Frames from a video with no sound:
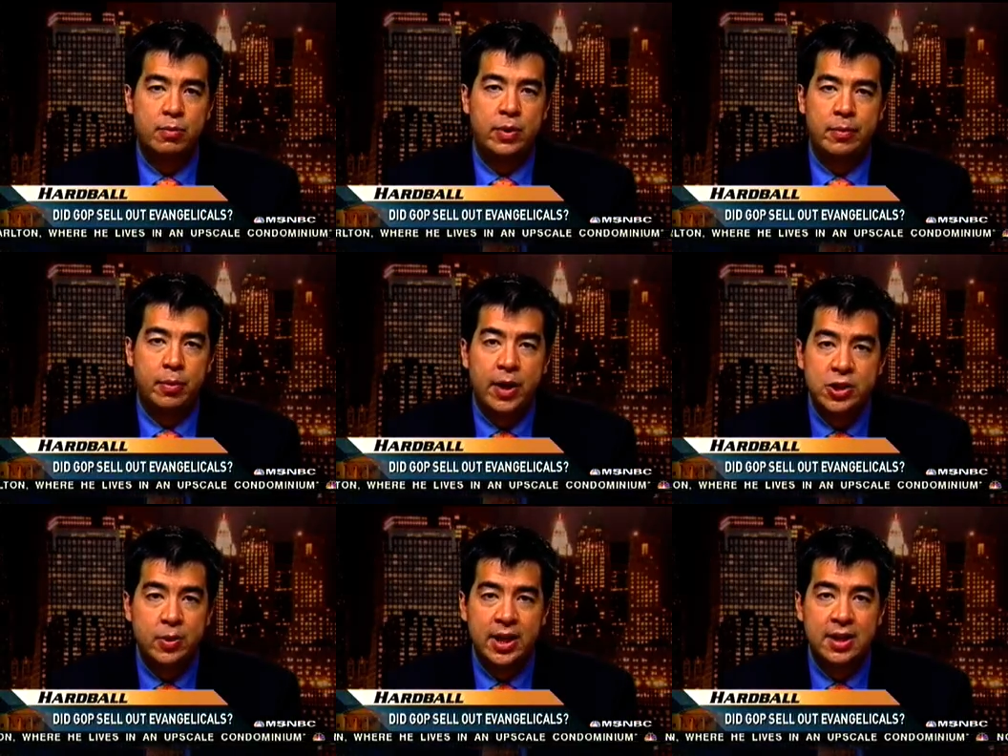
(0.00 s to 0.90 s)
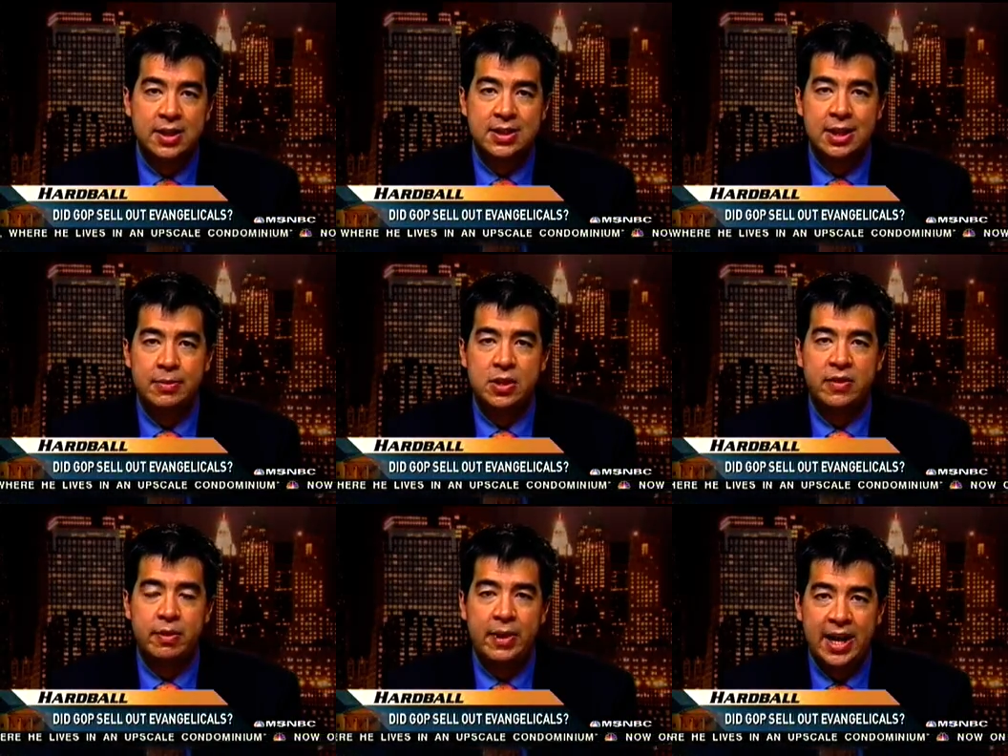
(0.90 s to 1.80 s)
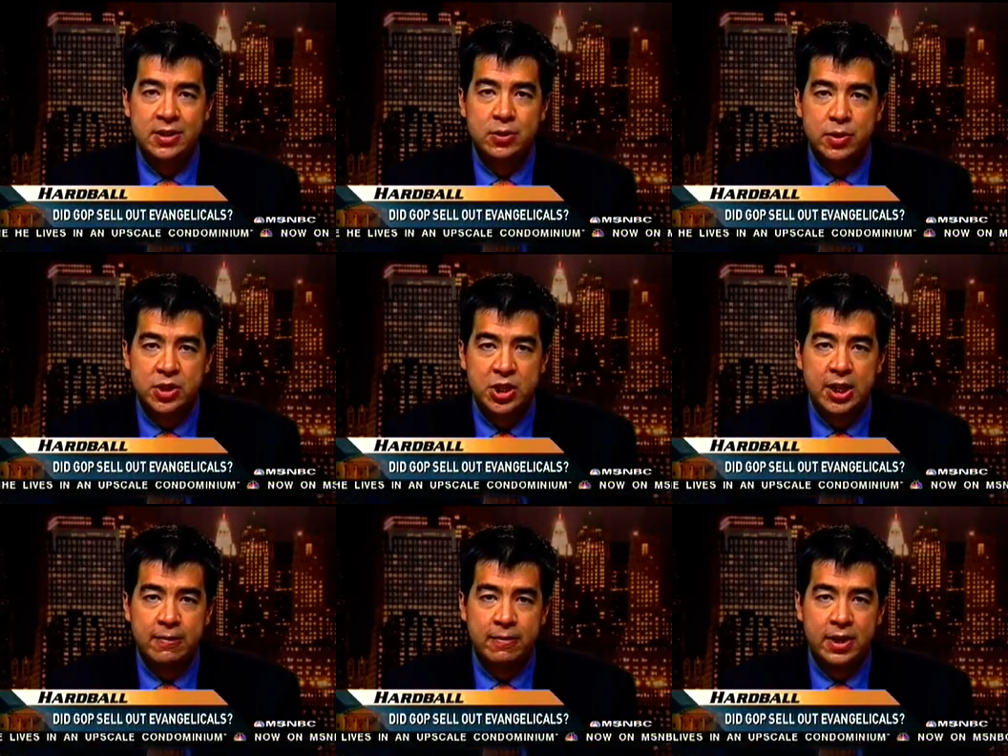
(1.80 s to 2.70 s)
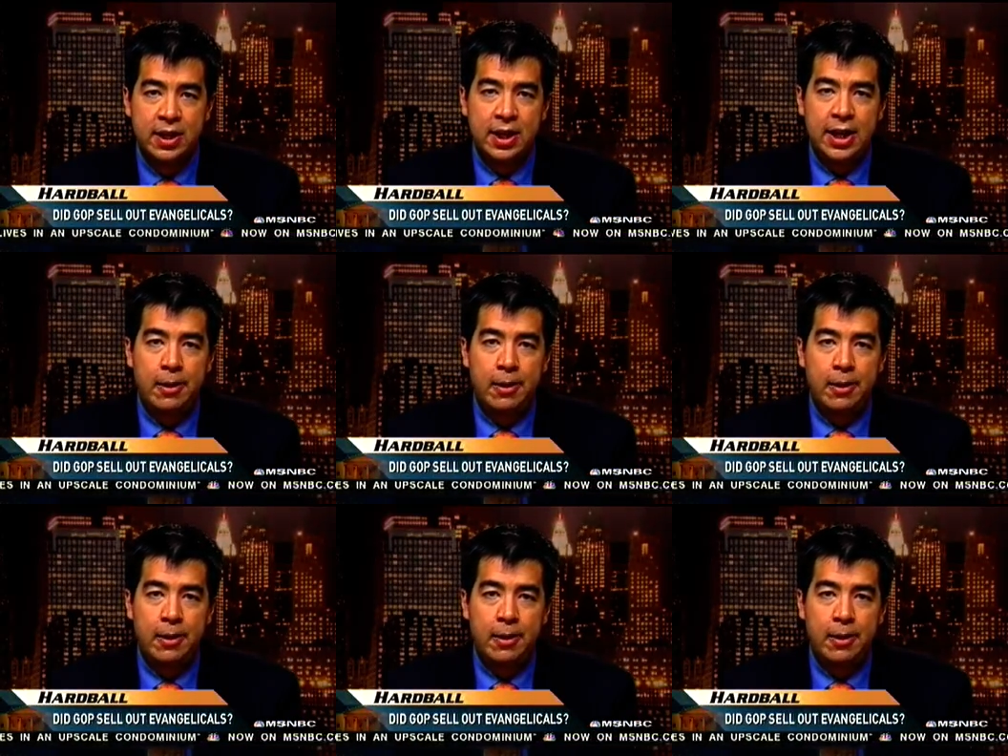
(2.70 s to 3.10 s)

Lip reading: perpetuated this image of the pastor-in-chief.